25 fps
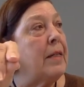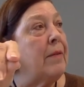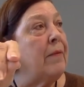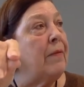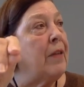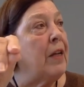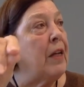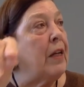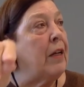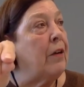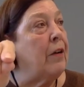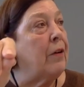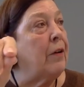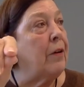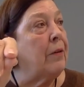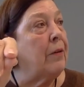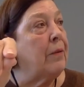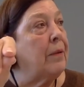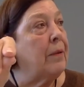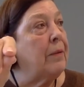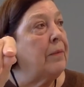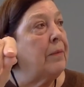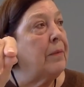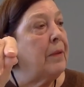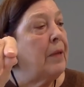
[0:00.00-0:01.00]
of the year.
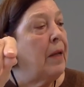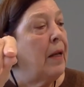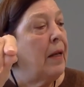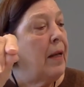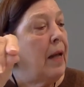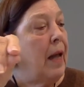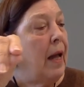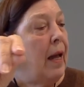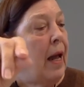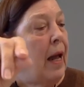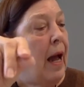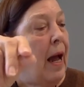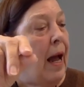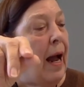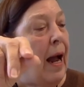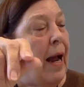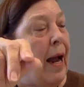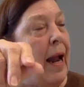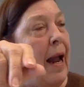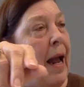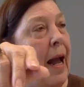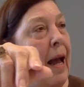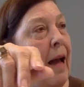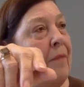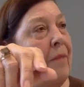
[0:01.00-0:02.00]
I
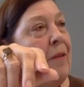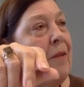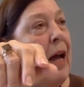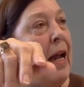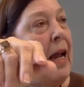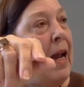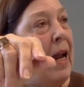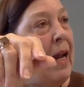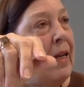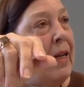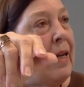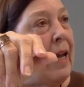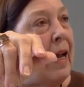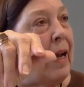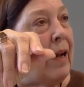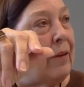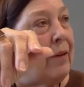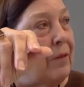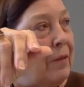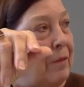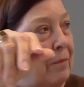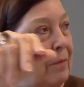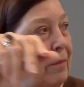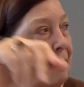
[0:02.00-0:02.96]
have a handout.